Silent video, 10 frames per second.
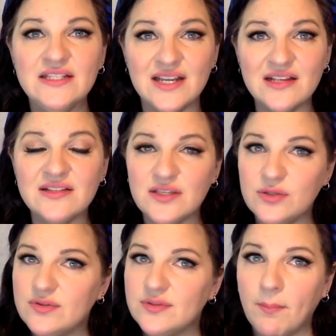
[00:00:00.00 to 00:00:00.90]
does
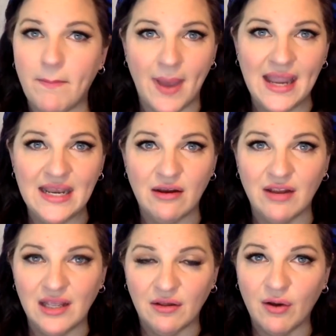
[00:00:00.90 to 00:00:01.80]
use
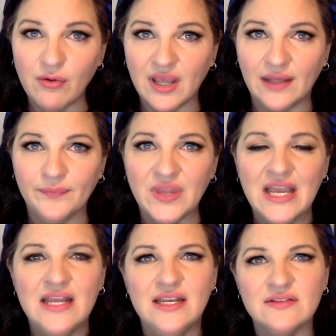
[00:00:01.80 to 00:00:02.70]
binary encoding.
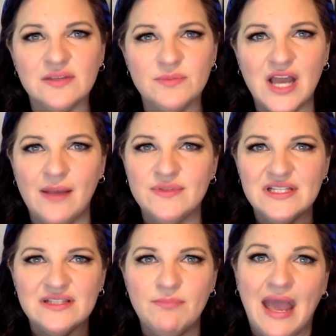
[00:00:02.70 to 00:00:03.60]
Now, sometimes
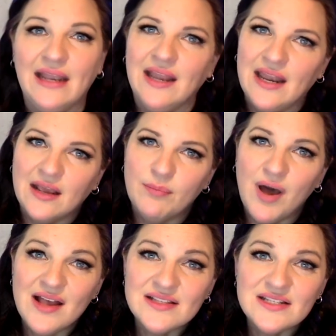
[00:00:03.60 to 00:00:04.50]
it's magnetic
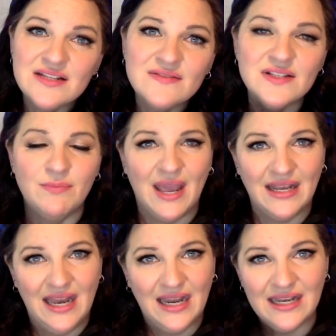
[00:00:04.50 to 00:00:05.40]
positives and
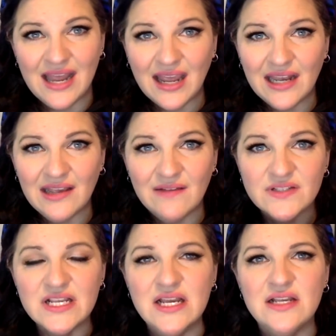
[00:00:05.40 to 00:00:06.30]
magnetic
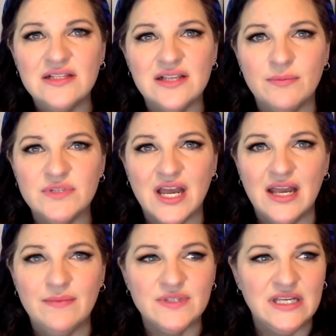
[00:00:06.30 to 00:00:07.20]
negatives,
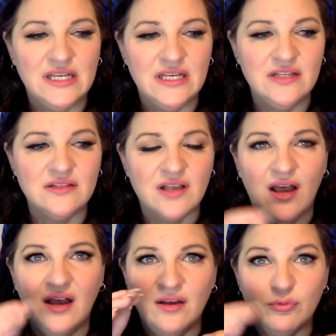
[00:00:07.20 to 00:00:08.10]
sometimes it is
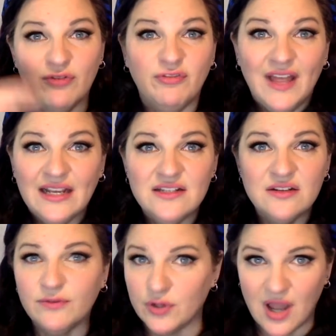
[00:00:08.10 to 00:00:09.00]
uh,
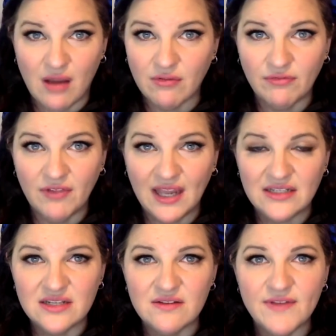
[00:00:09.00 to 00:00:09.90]
reflective or not
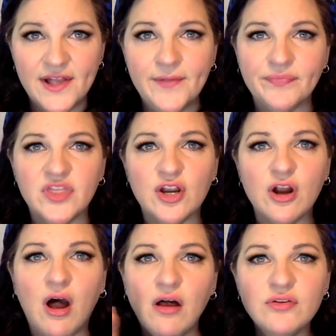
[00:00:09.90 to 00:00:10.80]
reflective. There are
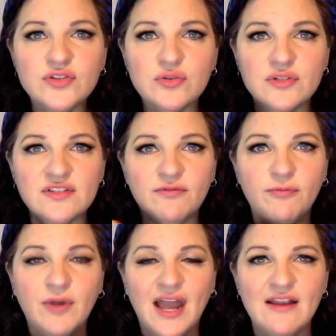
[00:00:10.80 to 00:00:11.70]
all sorts of
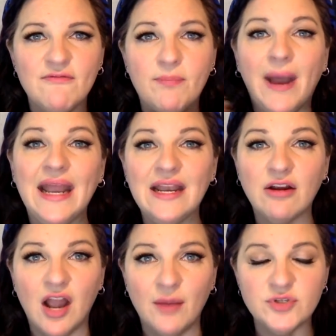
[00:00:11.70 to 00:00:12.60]
kind of
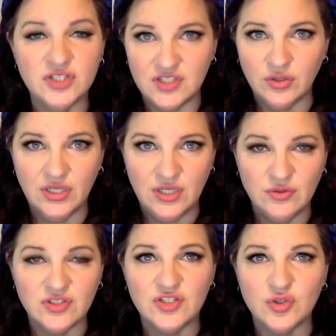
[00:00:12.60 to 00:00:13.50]
binary options you can
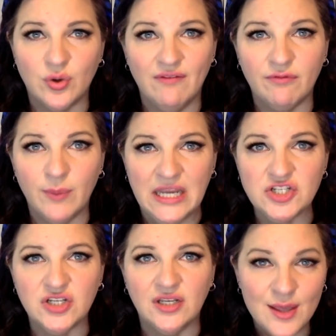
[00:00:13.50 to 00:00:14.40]
use to store
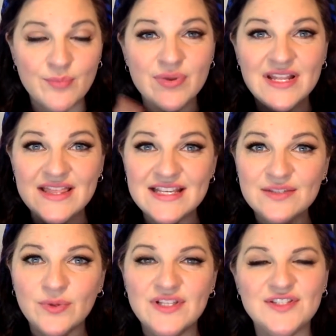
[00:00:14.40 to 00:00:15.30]
information. But in this
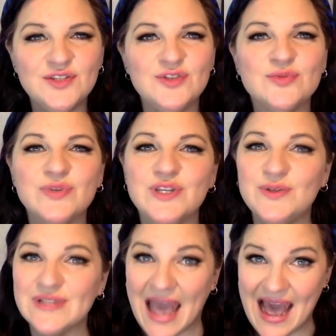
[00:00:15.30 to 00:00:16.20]
one, students will
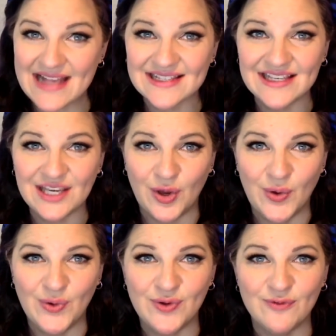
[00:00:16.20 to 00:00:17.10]
use ASCII
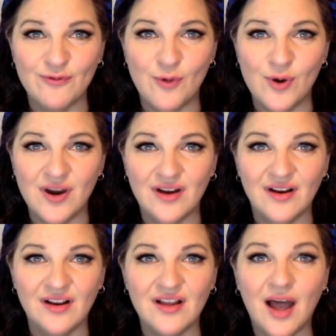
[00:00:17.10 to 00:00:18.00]
code
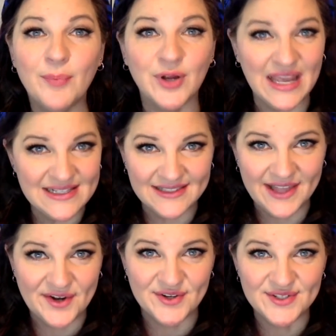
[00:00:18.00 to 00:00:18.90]
for uppercase
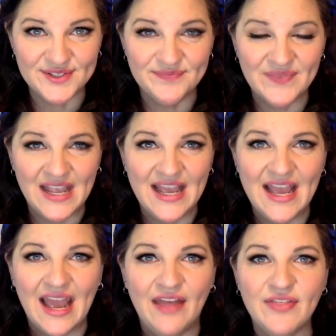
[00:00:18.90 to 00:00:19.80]
letters
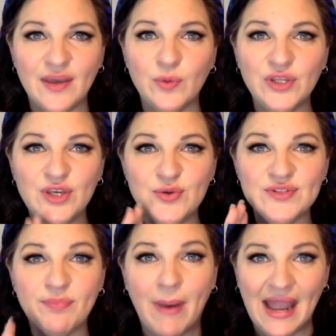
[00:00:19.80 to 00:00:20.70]
and they will
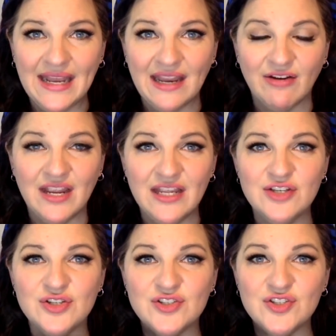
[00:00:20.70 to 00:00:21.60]
use binary
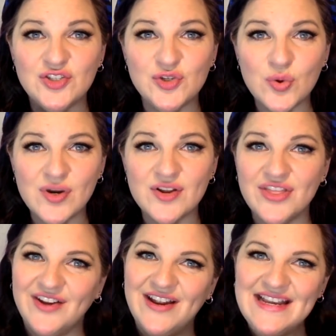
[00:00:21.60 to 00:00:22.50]
to store
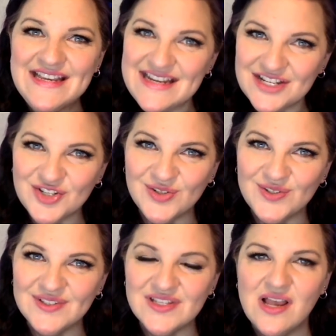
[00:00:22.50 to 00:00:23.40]
their
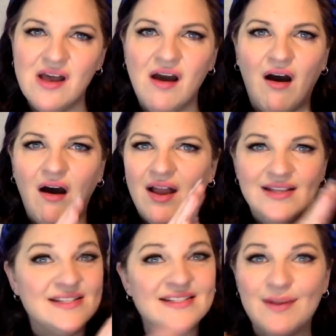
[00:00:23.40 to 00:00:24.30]
initials
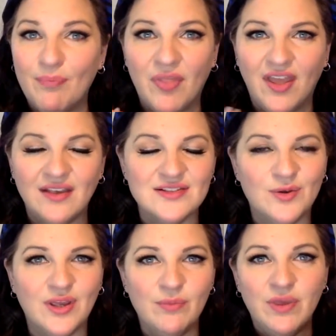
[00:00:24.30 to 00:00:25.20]
on something.
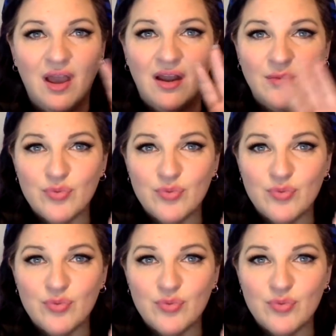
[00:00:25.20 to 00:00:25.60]
So it can be on a